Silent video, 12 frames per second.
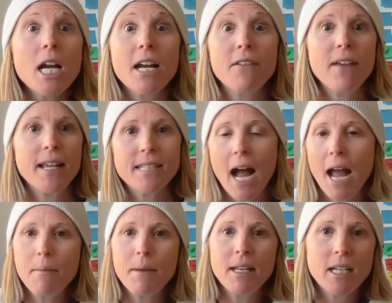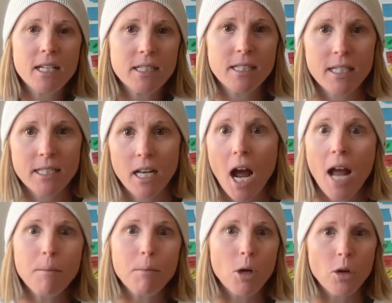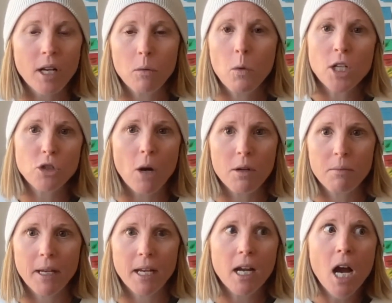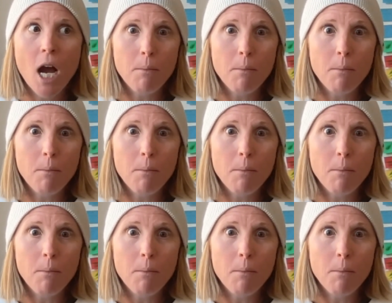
convinced I'm inconsistent, I'm broken, what's wrong with me?